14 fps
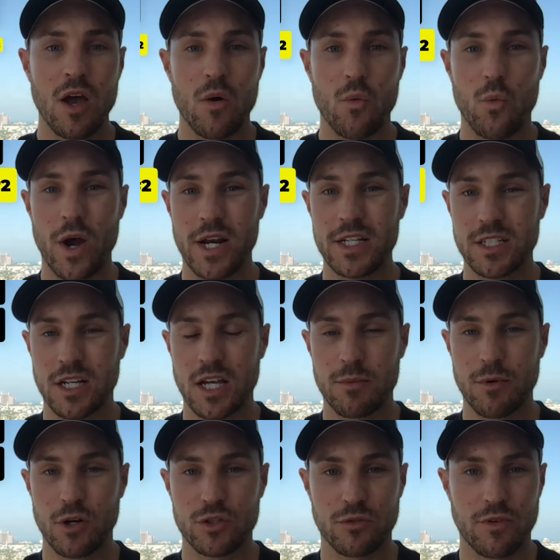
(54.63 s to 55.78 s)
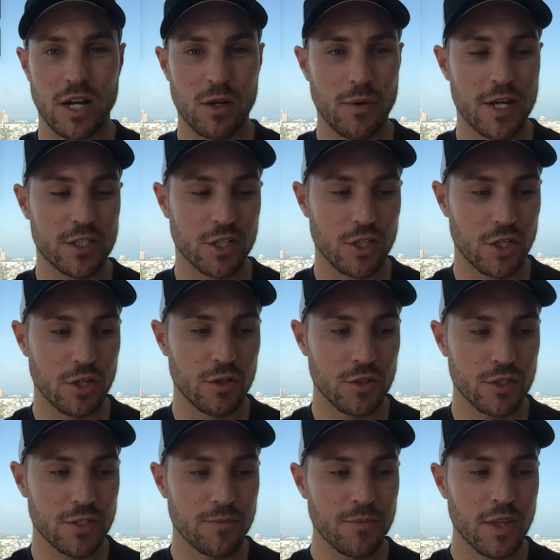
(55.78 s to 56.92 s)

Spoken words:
When is a commercial valuation used?